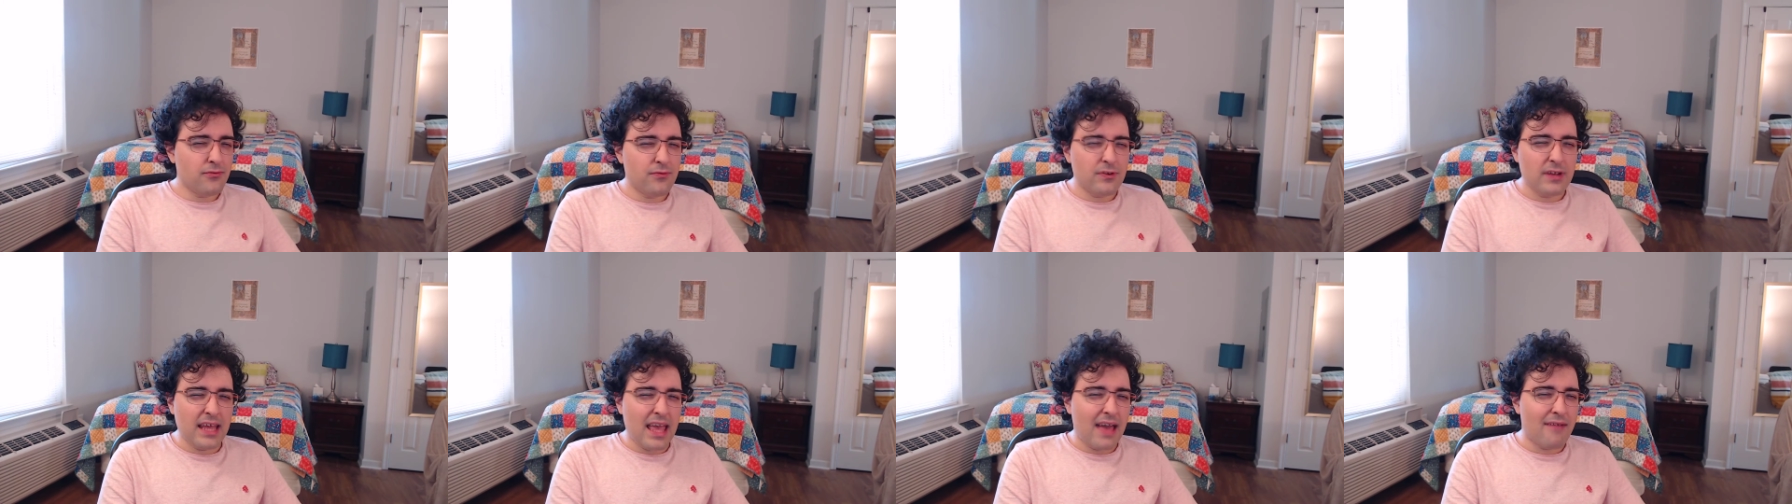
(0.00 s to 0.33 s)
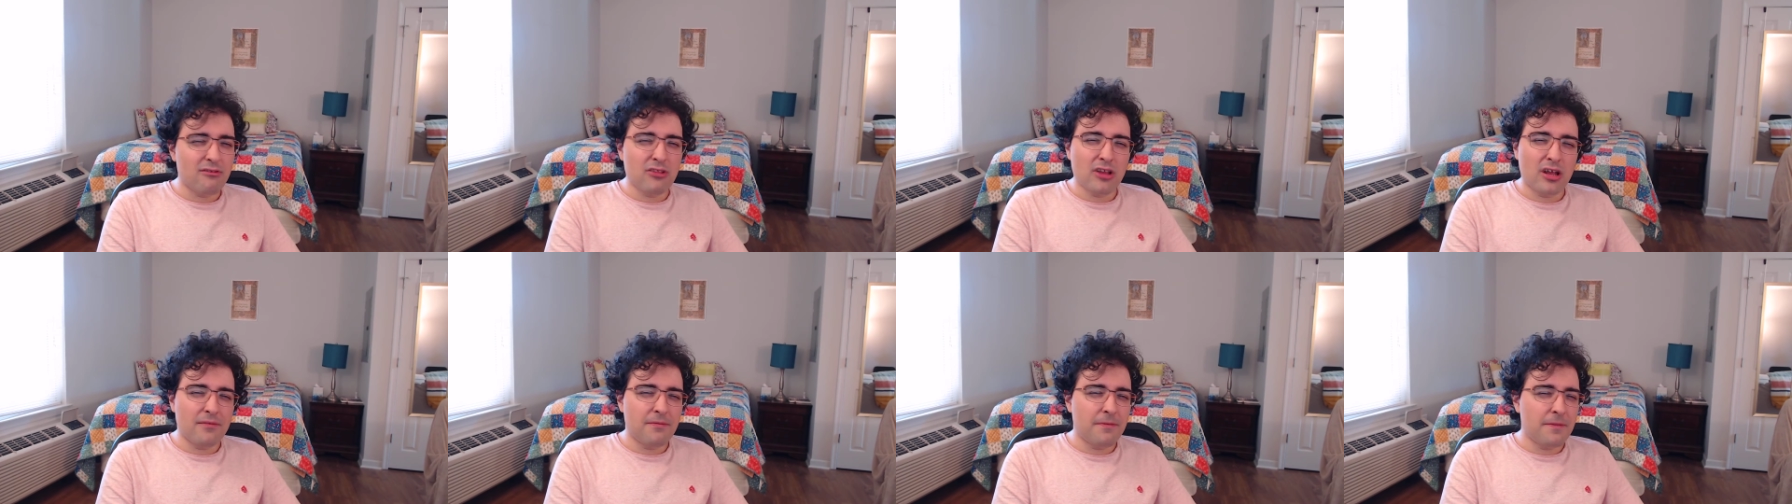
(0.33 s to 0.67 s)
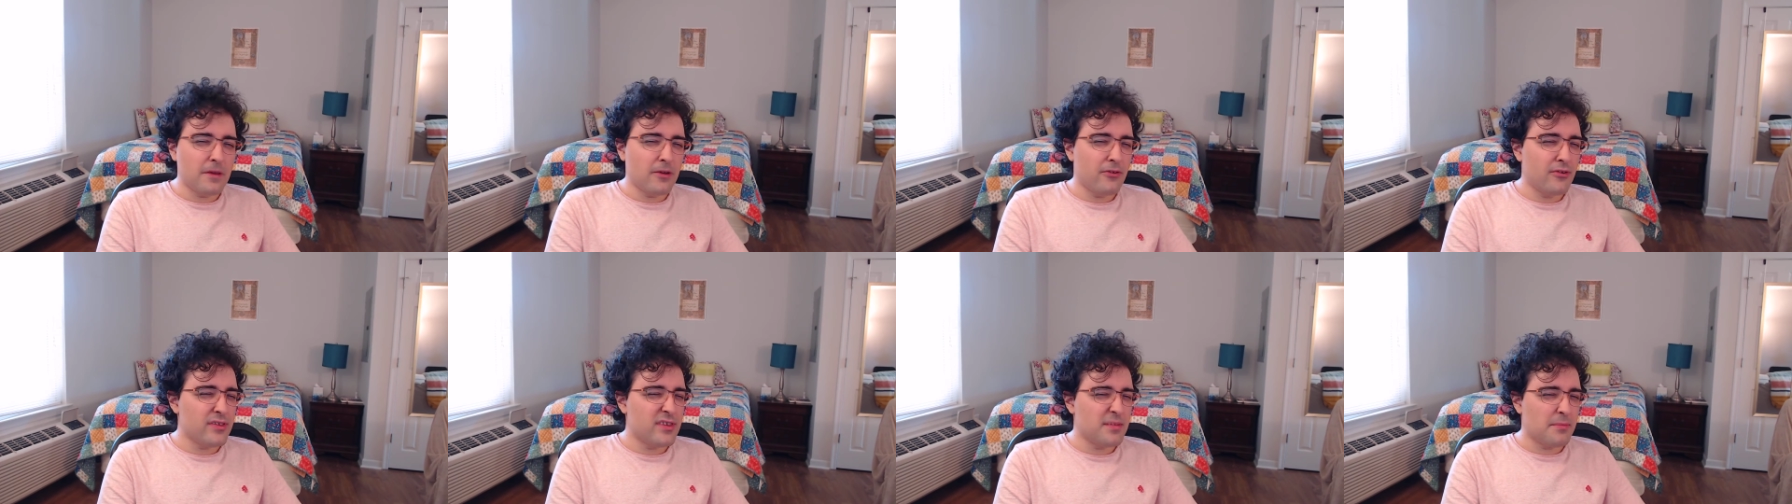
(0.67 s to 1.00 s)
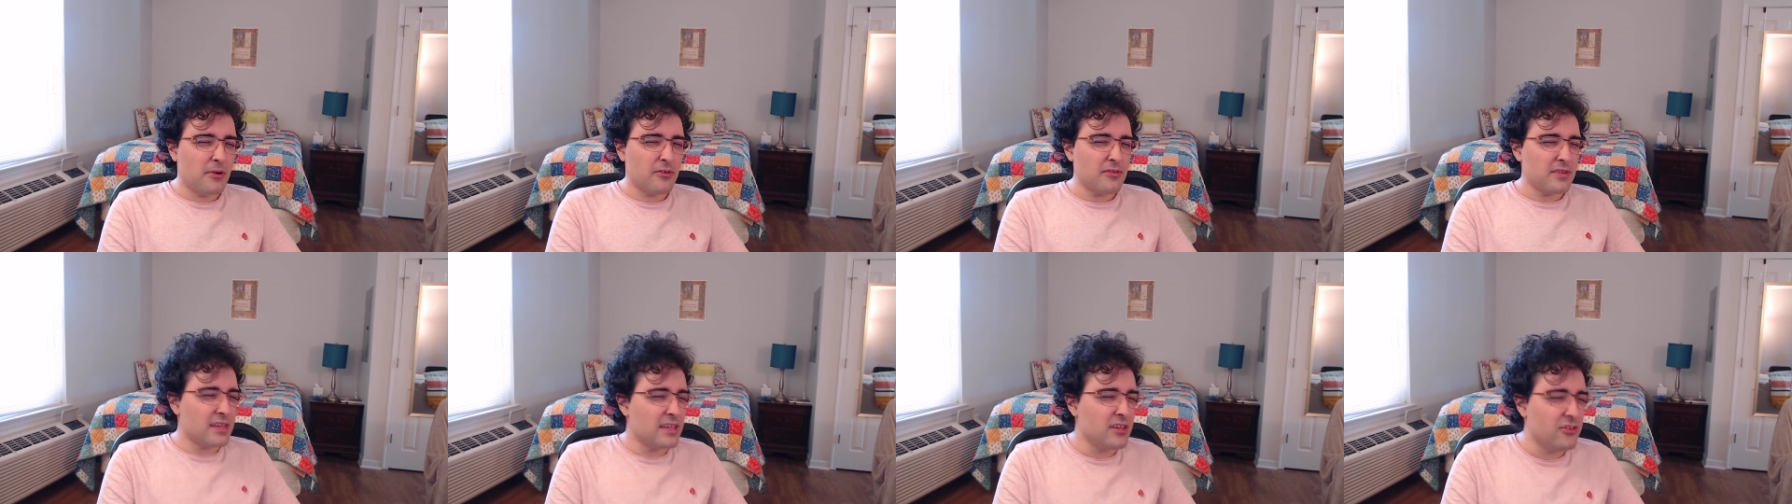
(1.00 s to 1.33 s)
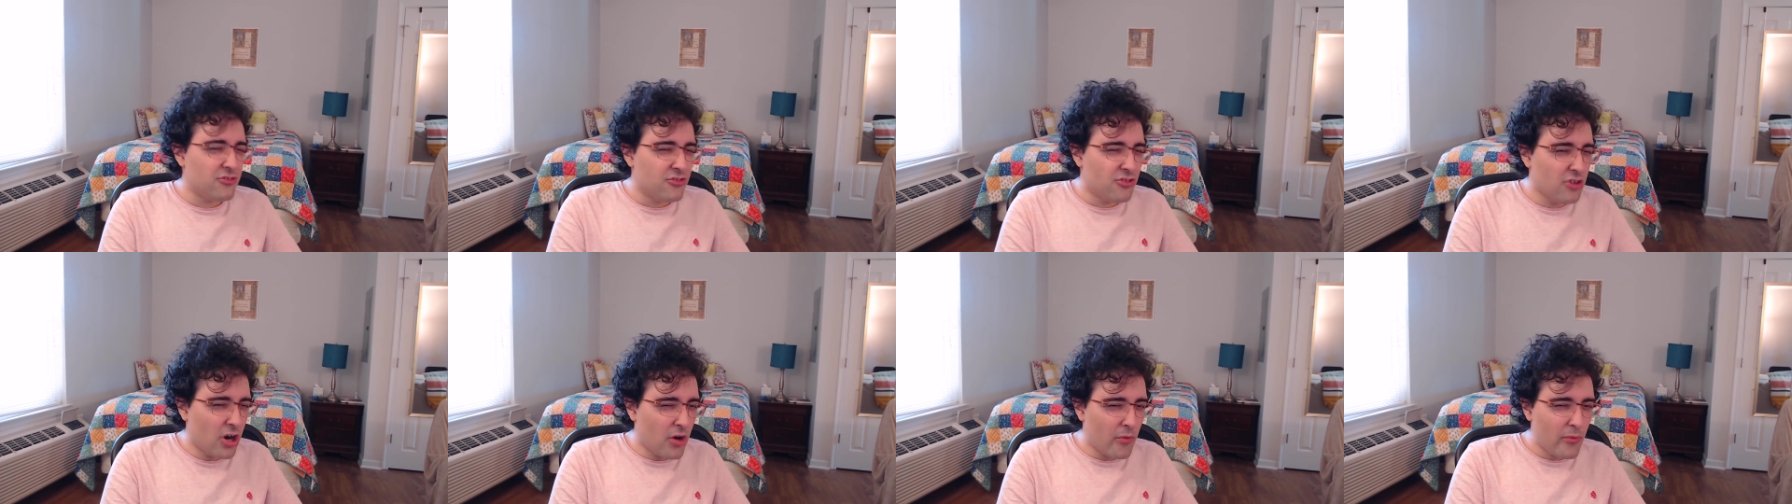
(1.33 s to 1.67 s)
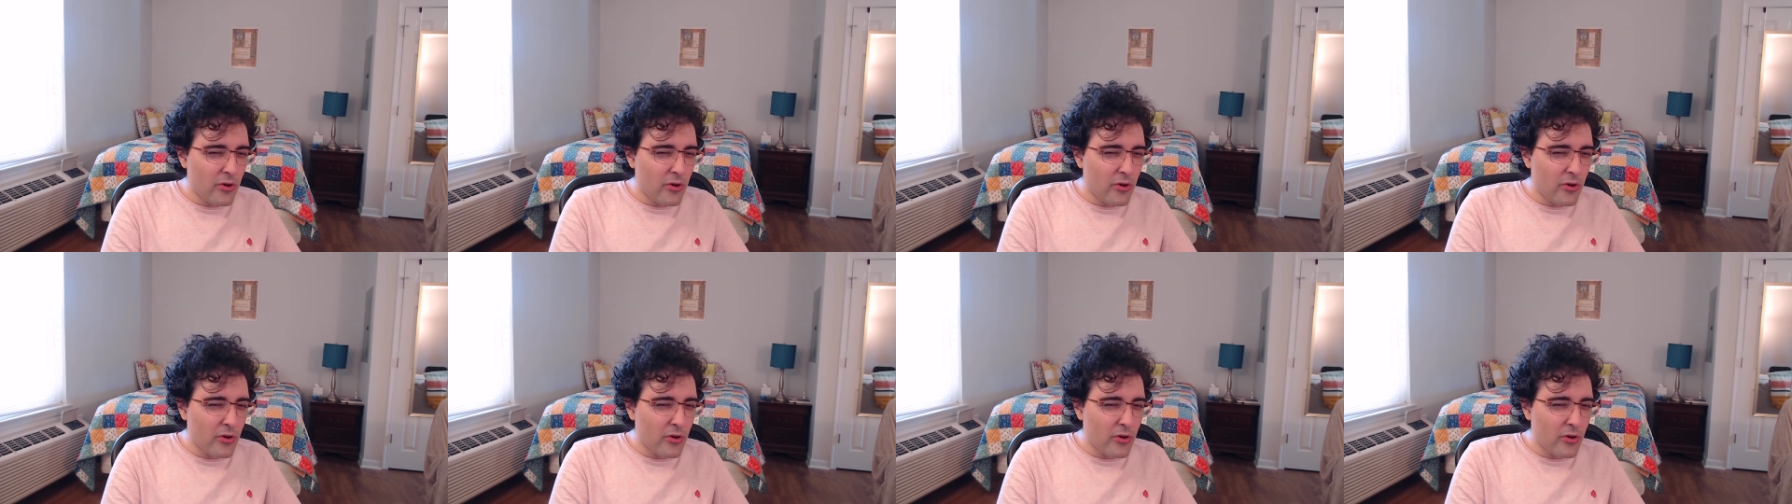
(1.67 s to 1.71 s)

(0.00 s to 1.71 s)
really have a lot of theories about Ishar.